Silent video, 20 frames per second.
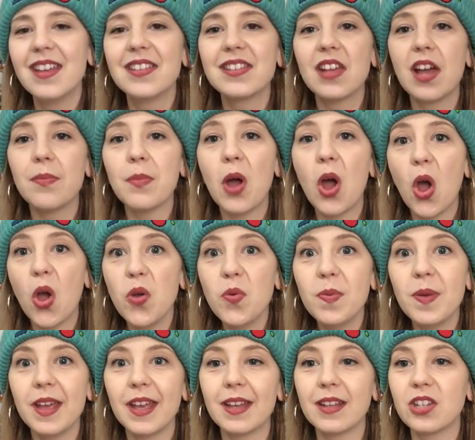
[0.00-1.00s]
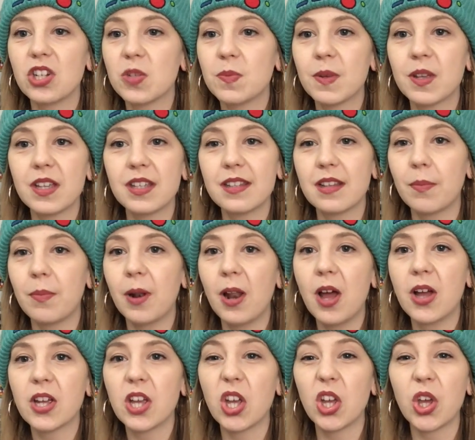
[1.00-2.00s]
So I'm hoping, just because it's a
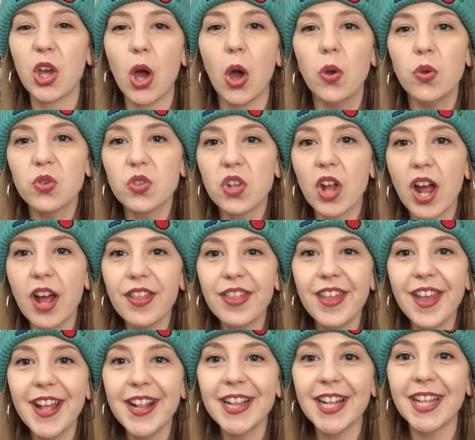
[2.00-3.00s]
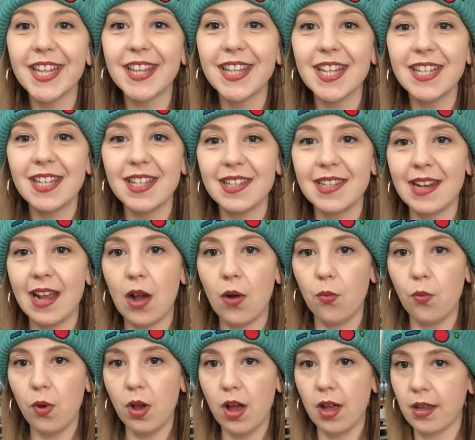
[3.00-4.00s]
plug and go style thing, that this is now
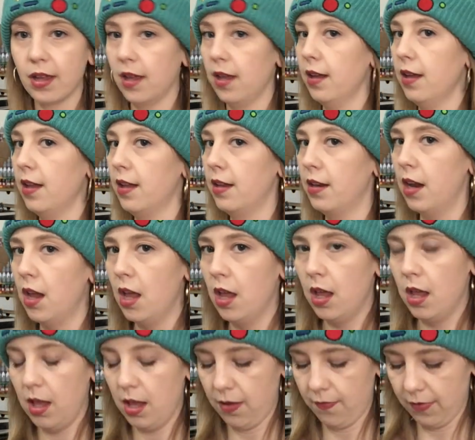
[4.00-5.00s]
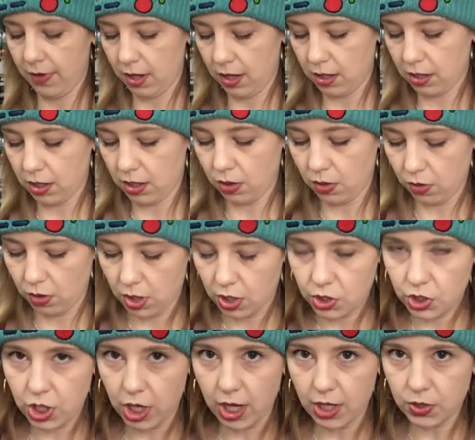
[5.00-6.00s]
working. And if I go
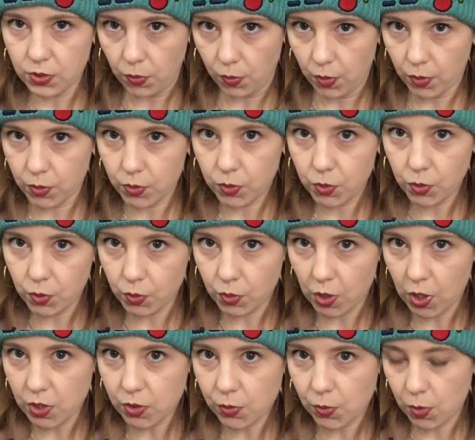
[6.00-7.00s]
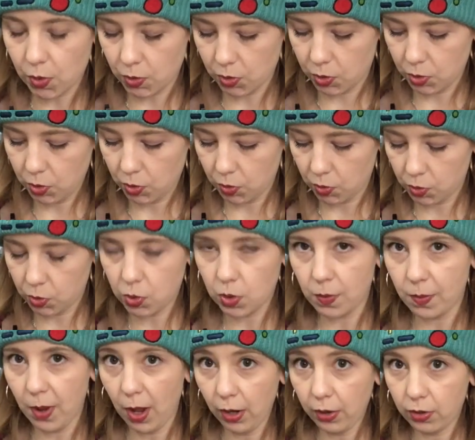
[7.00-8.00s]
test one, two to the
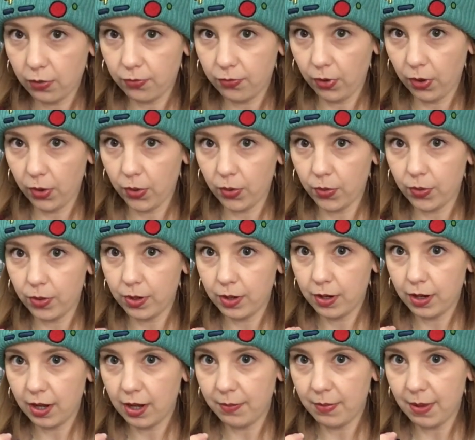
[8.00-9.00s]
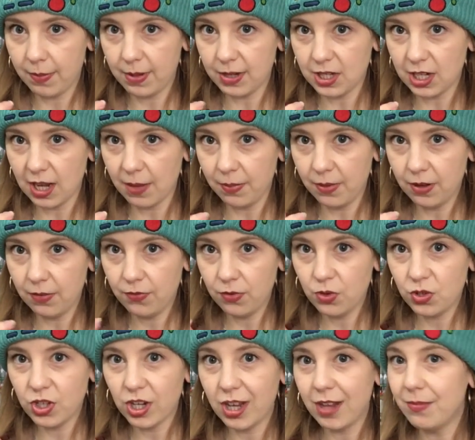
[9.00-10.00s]
microphone, maybe tap it a few
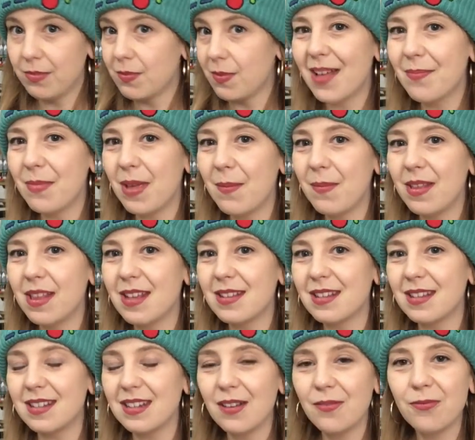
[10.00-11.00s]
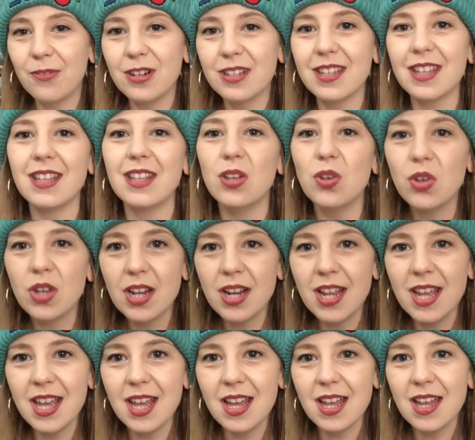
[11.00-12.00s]
times, maybe there's a difference that you can
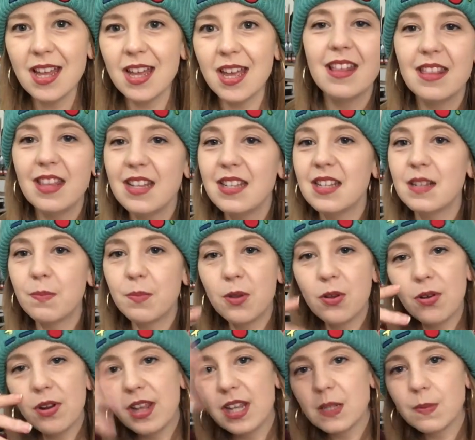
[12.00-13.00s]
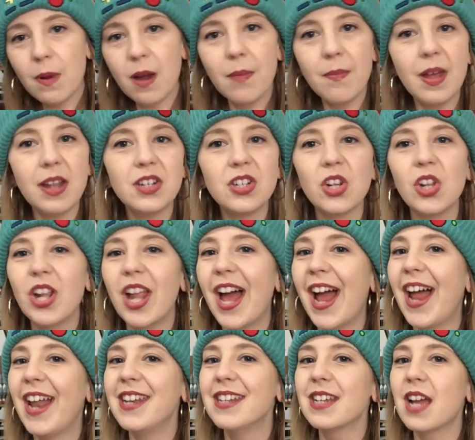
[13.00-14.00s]
hear. This is purely experimental,
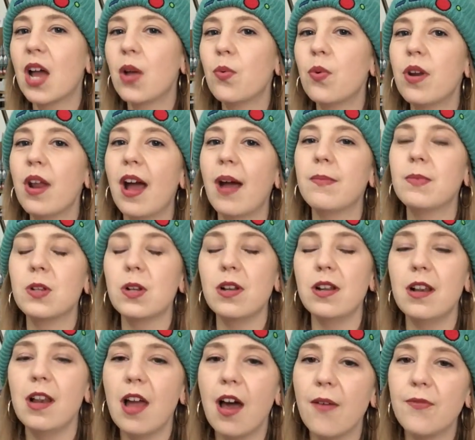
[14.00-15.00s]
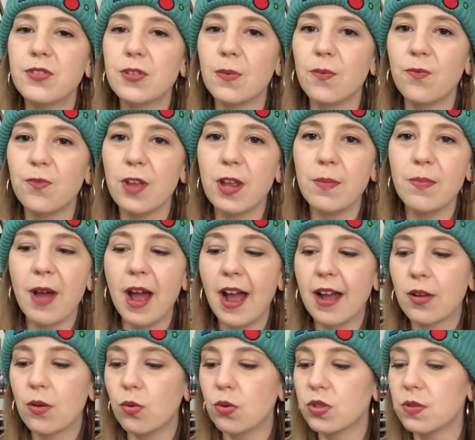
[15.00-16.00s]
and I would absolutely love some
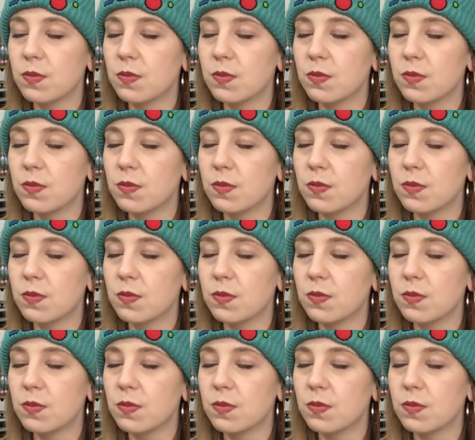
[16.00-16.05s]
feedback or